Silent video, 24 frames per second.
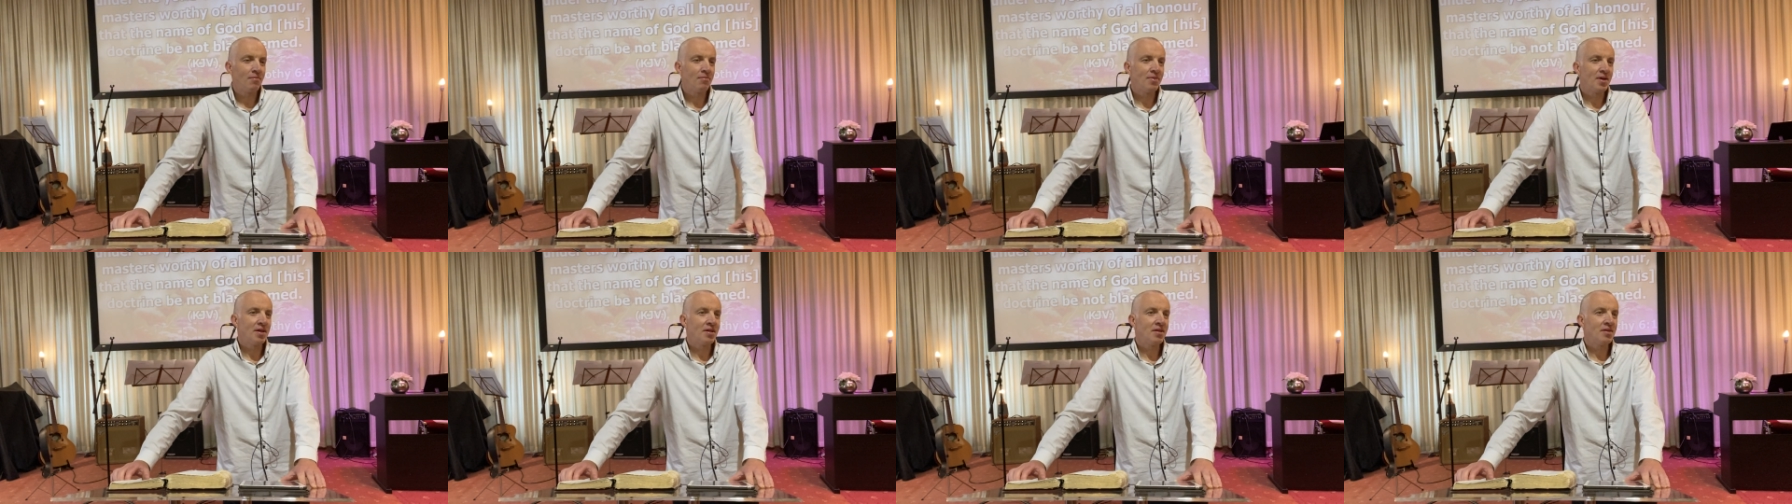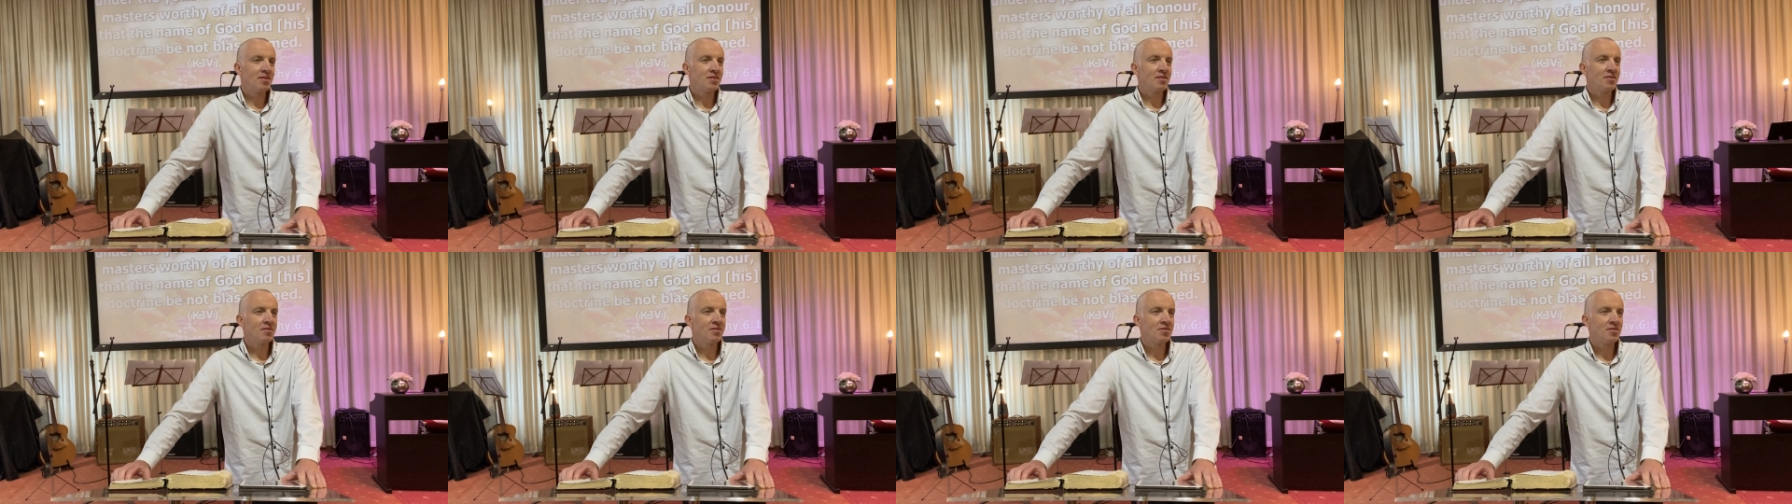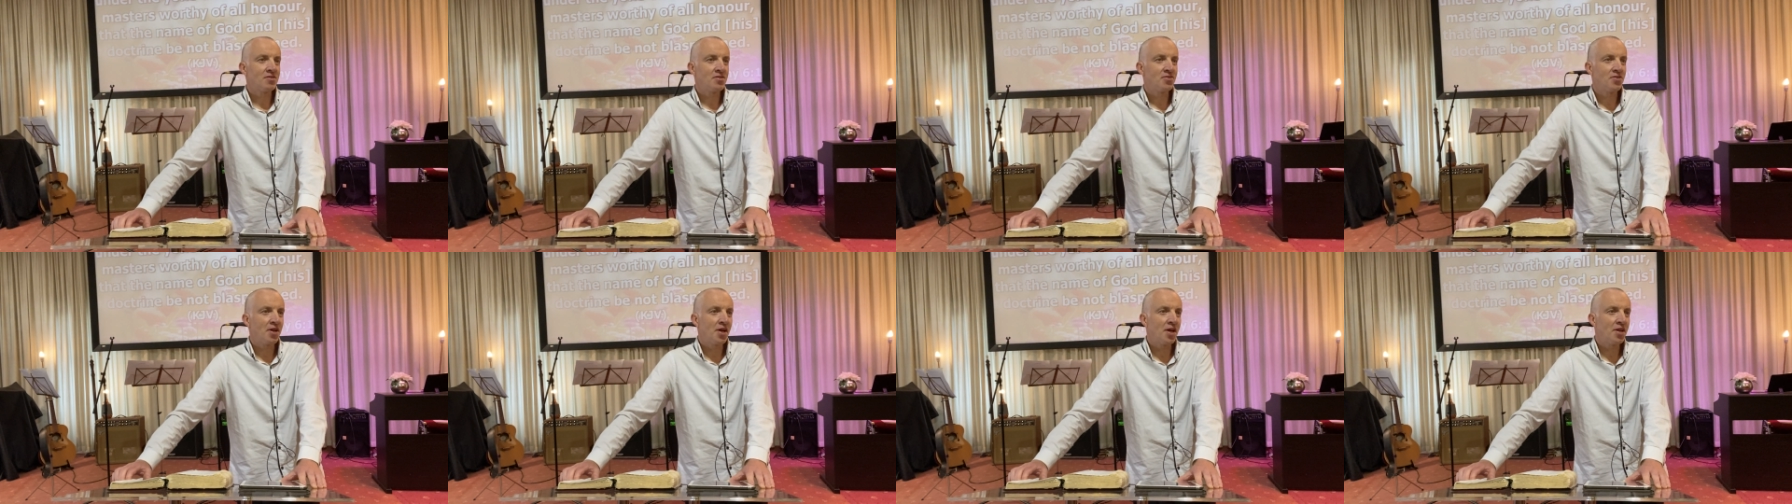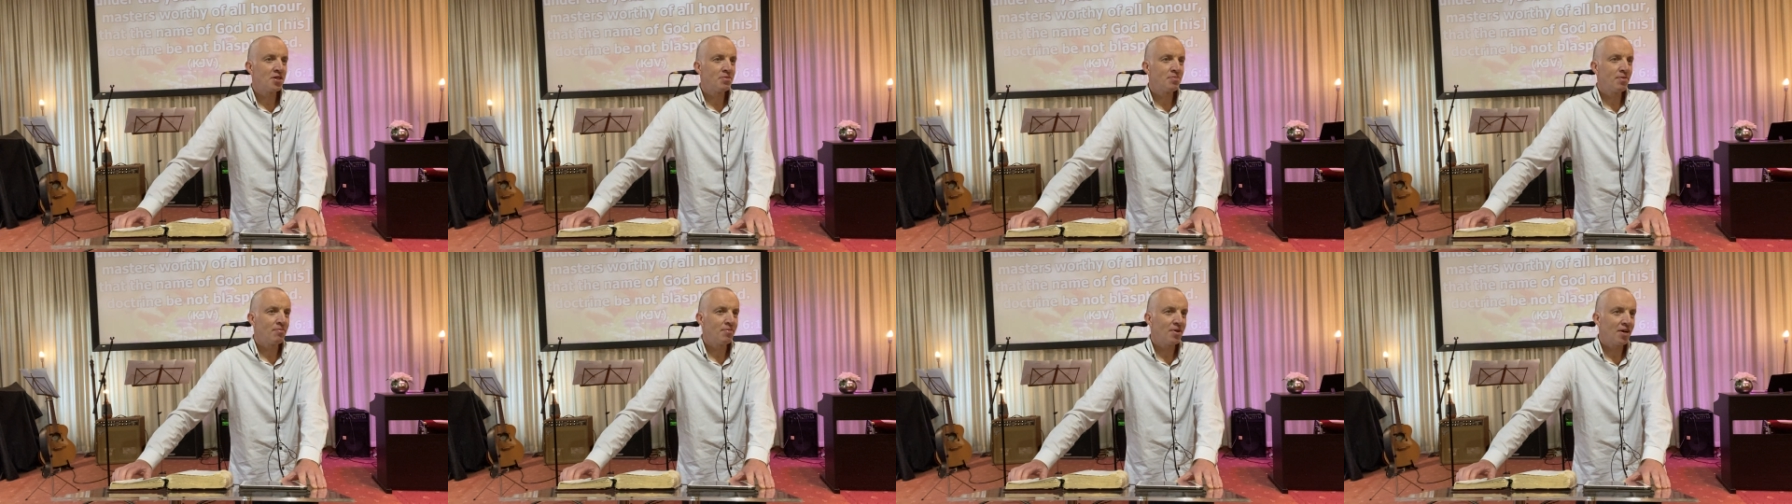be strange
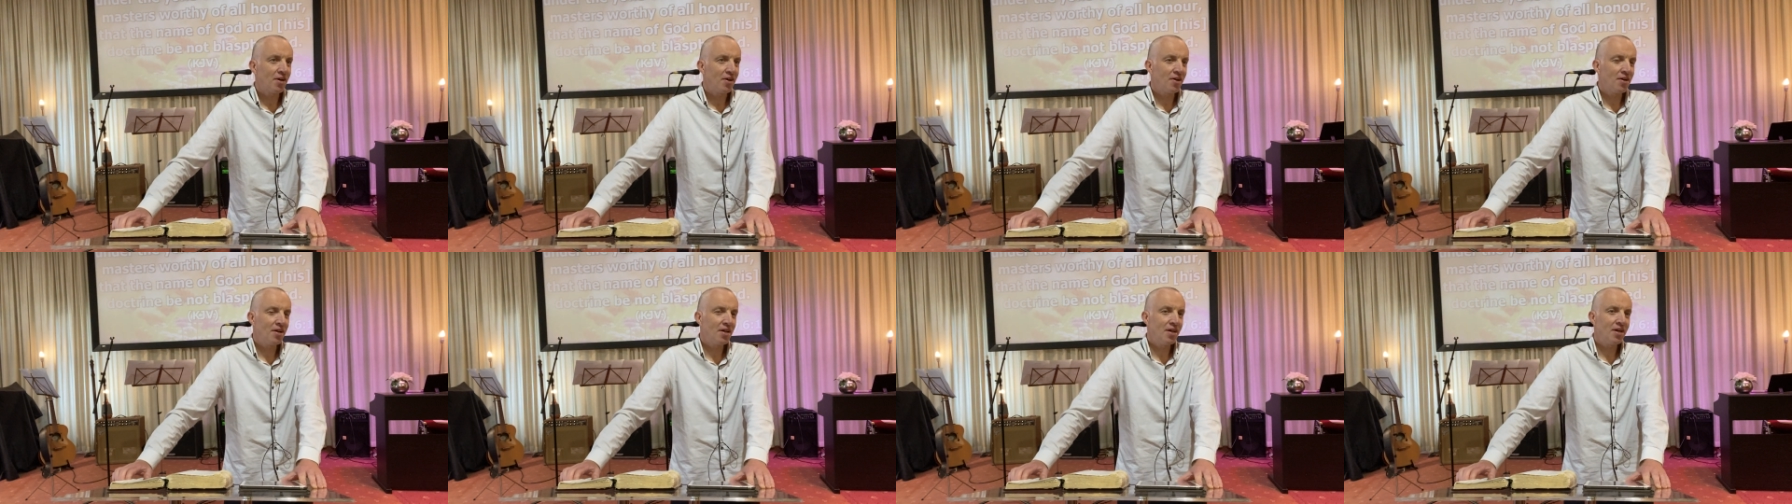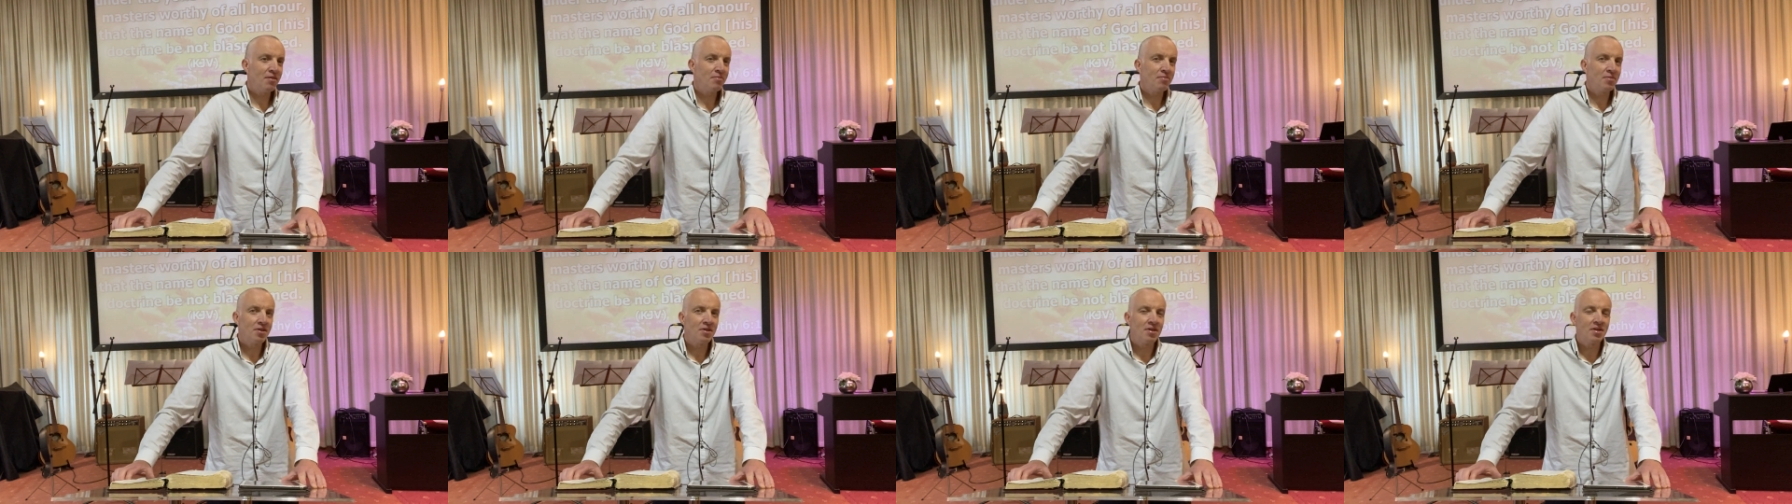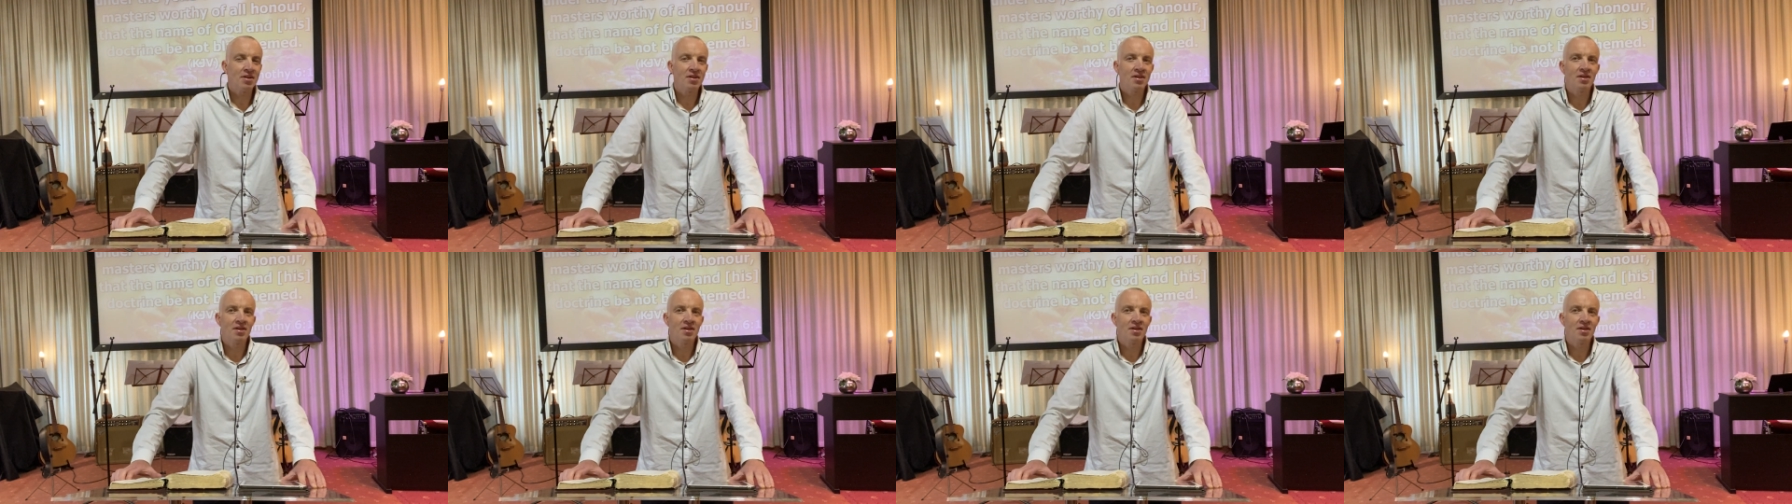being back out again, but